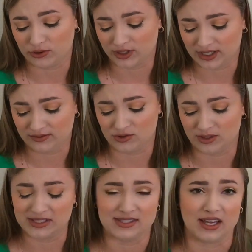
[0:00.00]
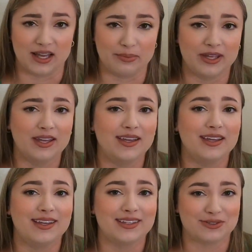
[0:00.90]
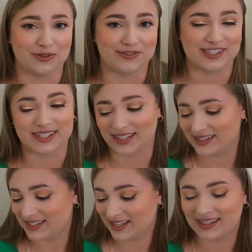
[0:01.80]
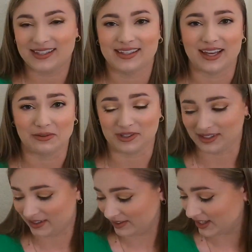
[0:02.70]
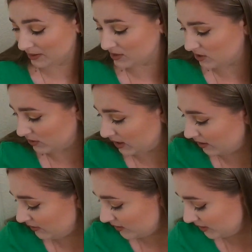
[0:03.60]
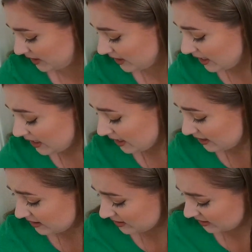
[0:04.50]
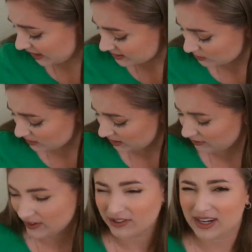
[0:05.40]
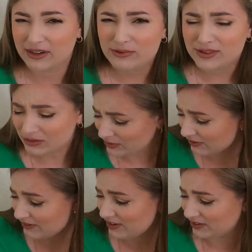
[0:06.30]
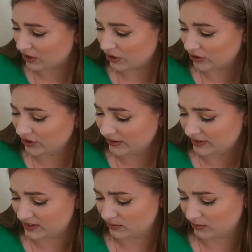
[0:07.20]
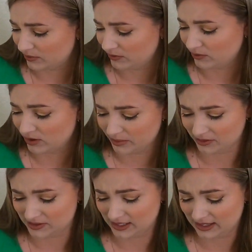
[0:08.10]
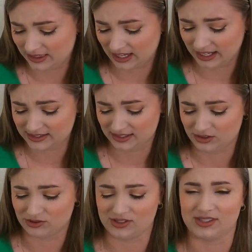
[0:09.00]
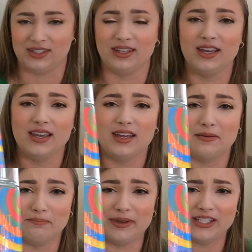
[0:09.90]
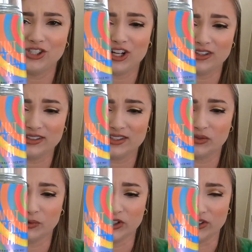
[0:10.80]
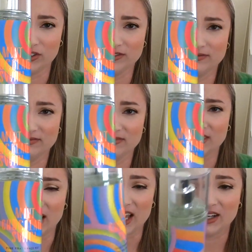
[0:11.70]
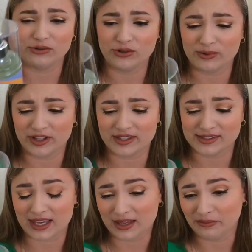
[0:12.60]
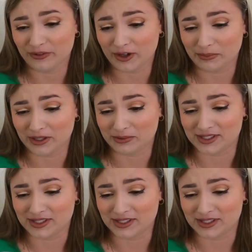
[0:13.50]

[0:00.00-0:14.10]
You're kind of dressed up sort of scent. I really love it. I'm so glad I found it. And then the last one that I found, I don't know if I've even heard of this one before, but I was like, that's interesting. Mint Chocolate Swirl. I don't know where this came from, but